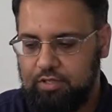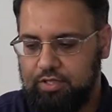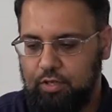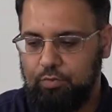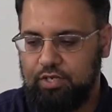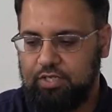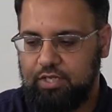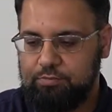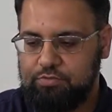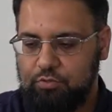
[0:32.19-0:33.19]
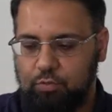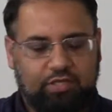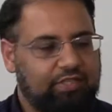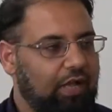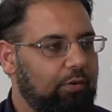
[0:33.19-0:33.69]
That when it comes to the
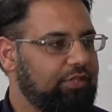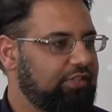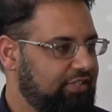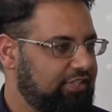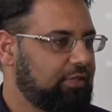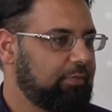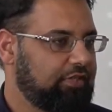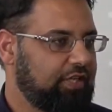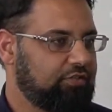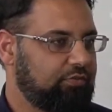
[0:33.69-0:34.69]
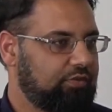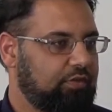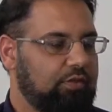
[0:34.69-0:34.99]
word dawah, there's a stigma attached to it.